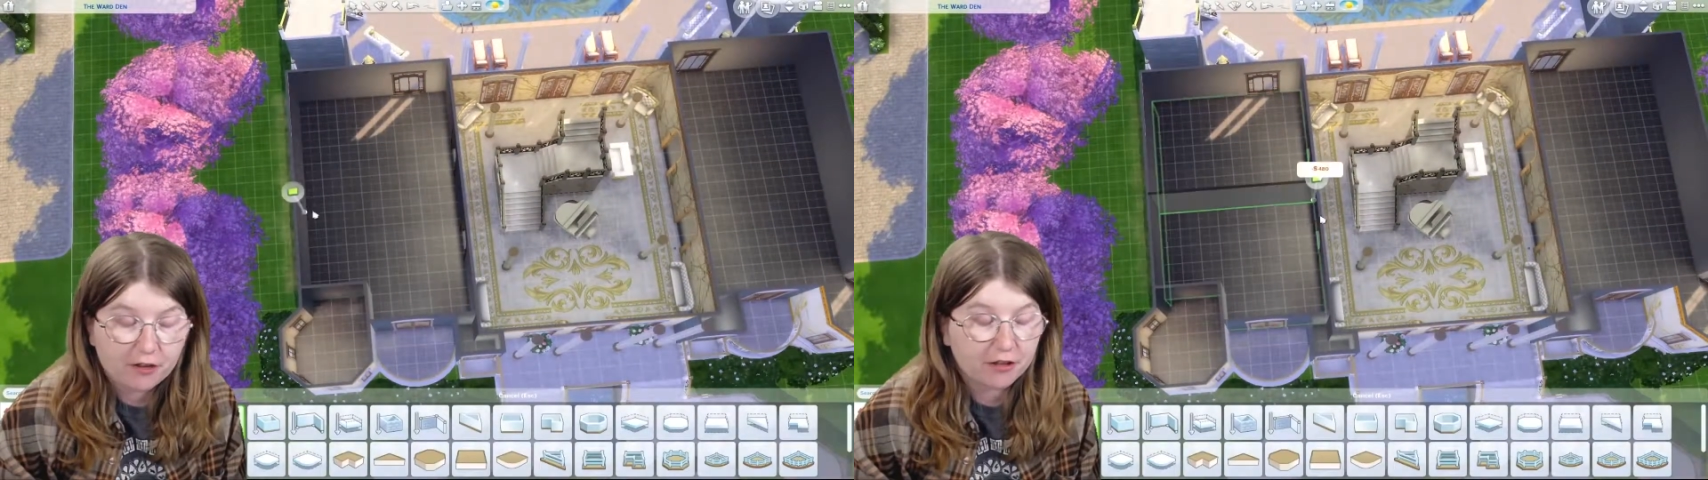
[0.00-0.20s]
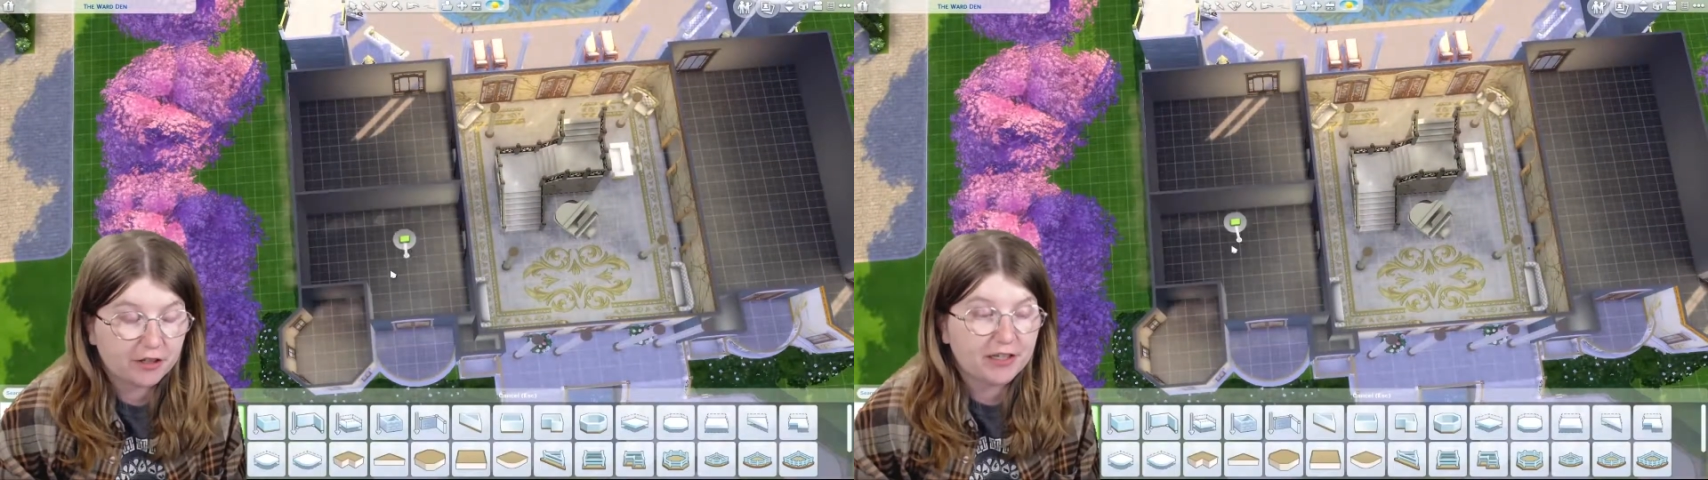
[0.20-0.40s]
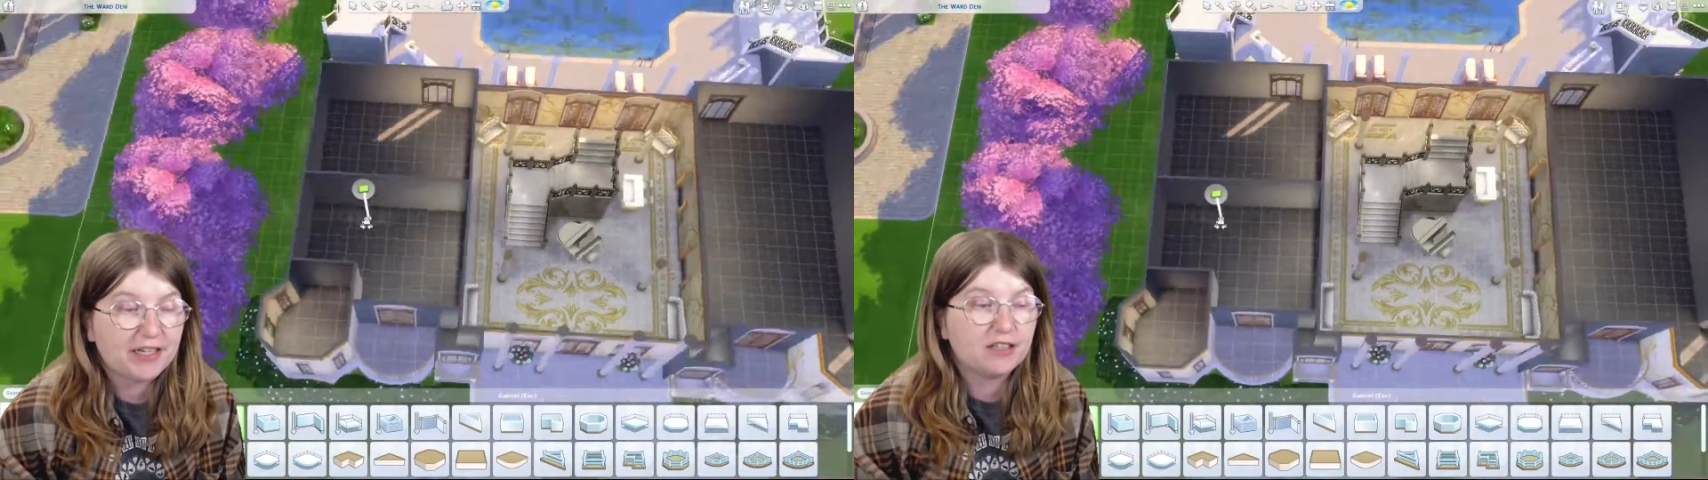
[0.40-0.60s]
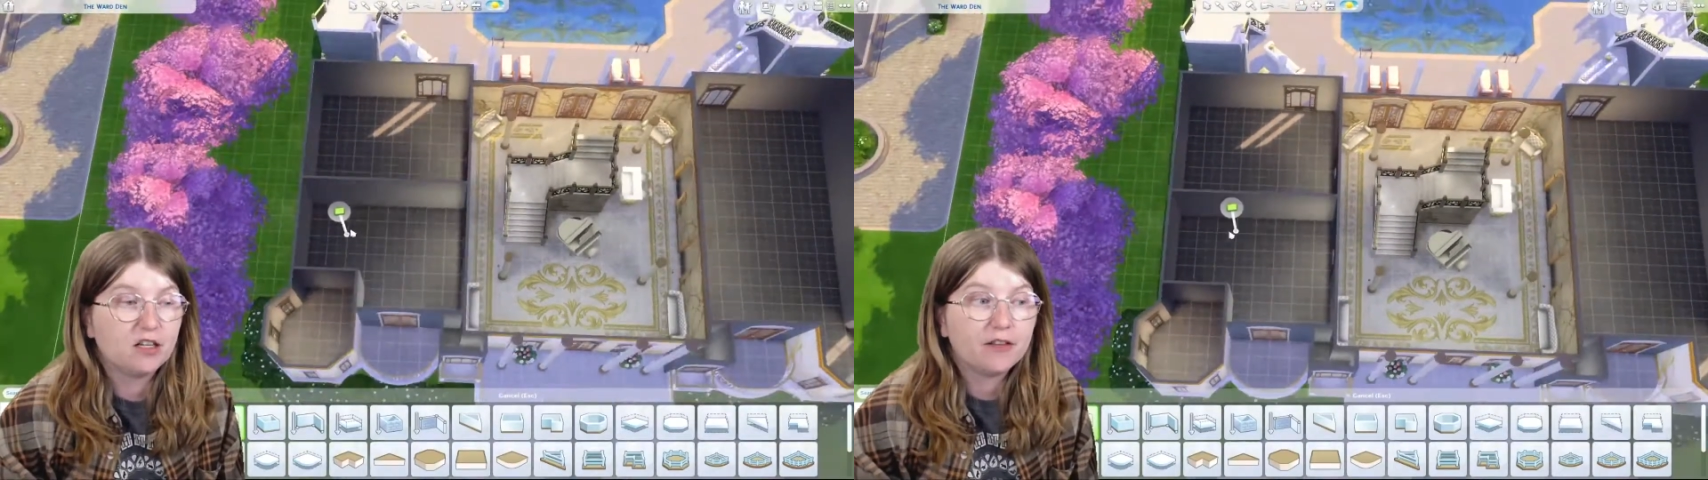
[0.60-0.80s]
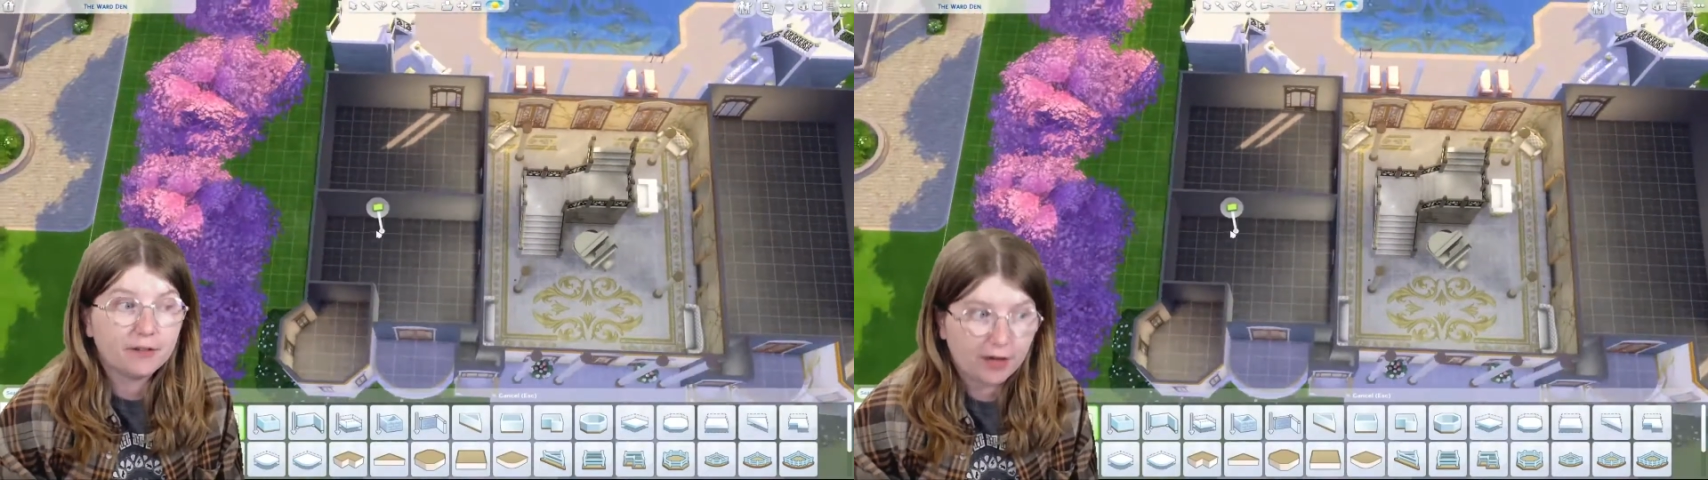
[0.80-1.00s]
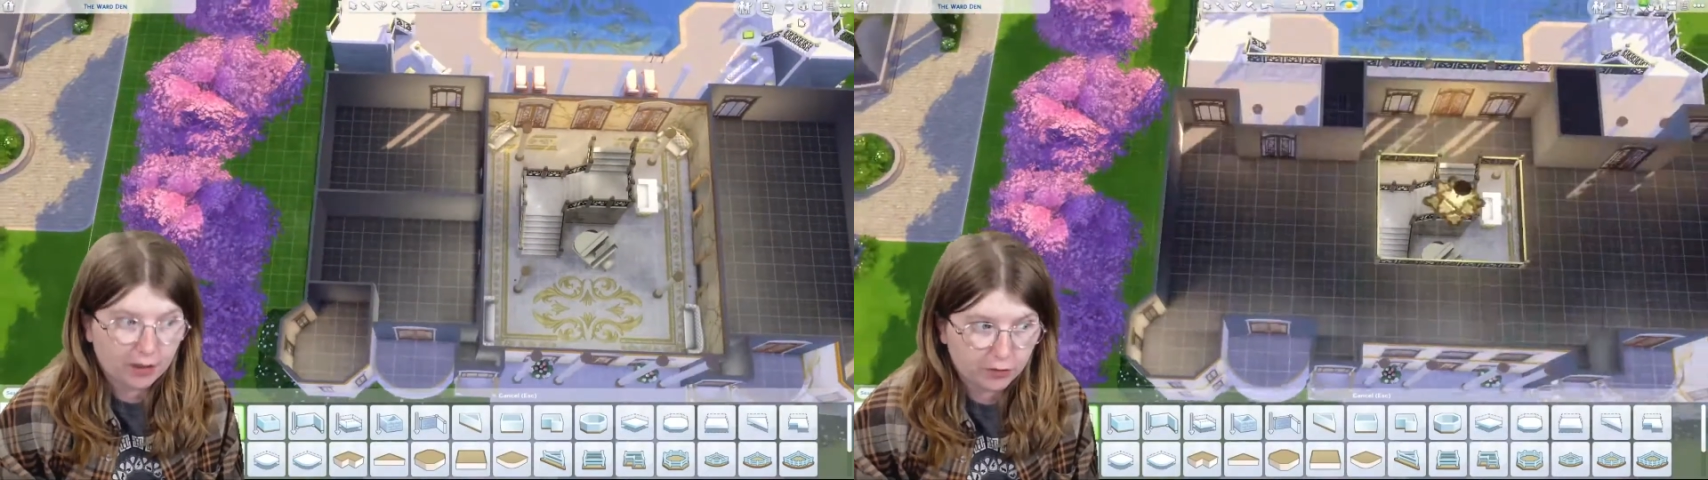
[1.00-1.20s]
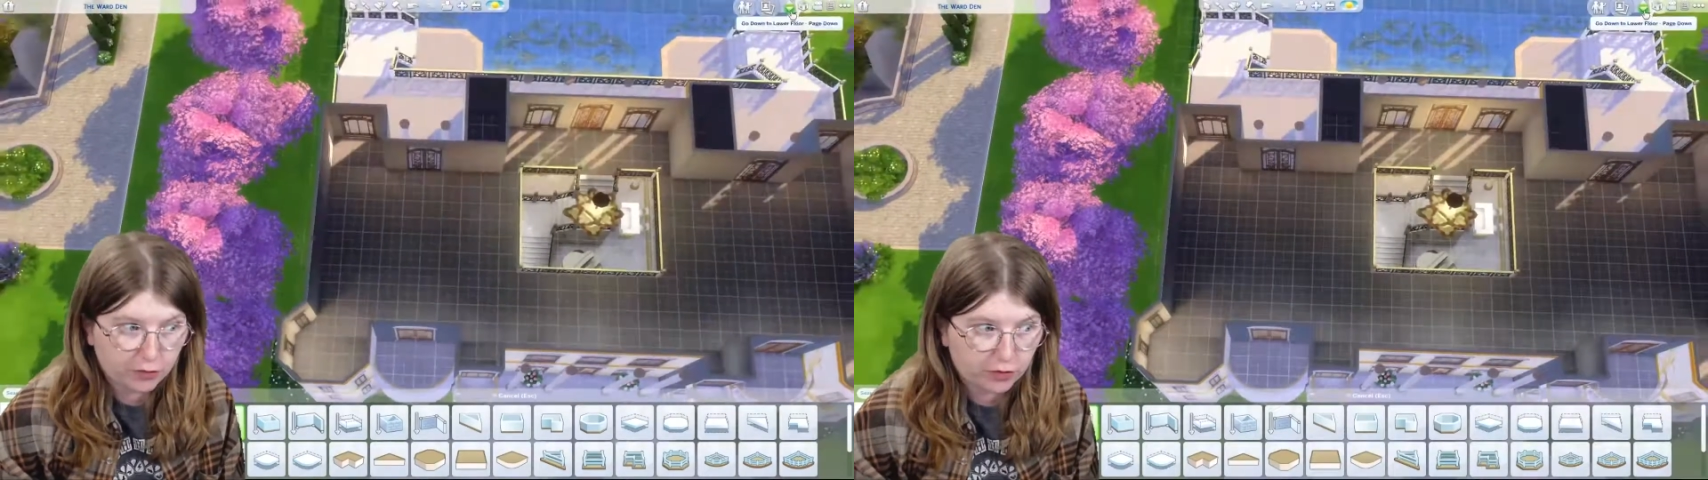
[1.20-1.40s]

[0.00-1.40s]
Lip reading: other in another house,